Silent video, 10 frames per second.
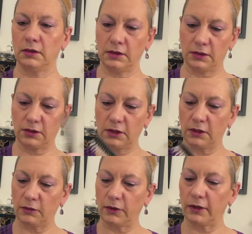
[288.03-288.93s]
Let's
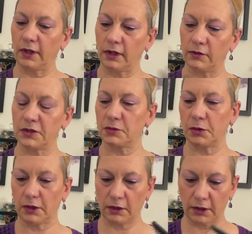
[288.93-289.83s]
see where how it's
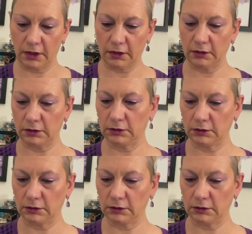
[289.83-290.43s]
parting.